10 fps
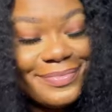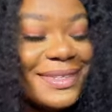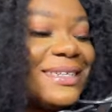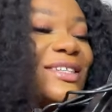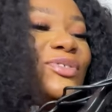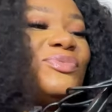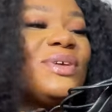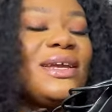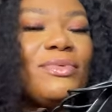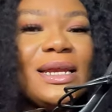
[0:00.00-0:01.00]
This is
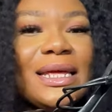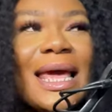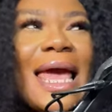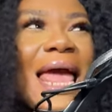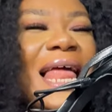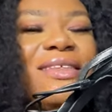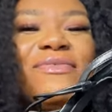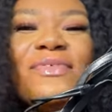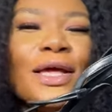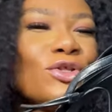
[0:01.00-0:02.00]
really, really
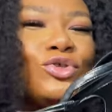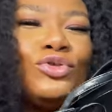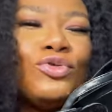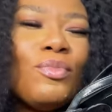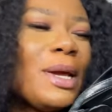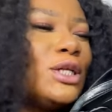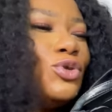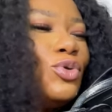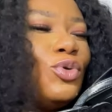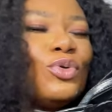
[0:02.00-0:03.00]
elevates you,
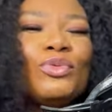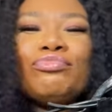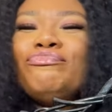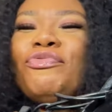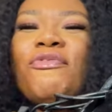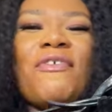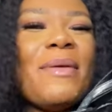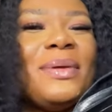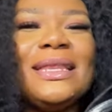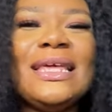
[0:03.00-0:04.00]
makes you look
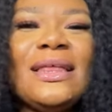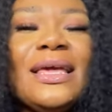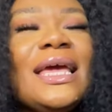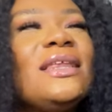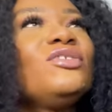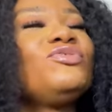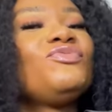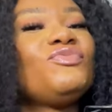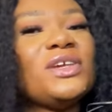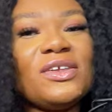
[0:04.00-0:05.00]
feminine. It
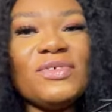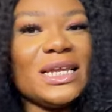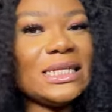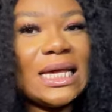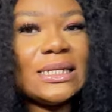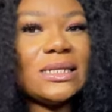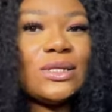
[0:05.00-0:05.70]
is really, really sexy.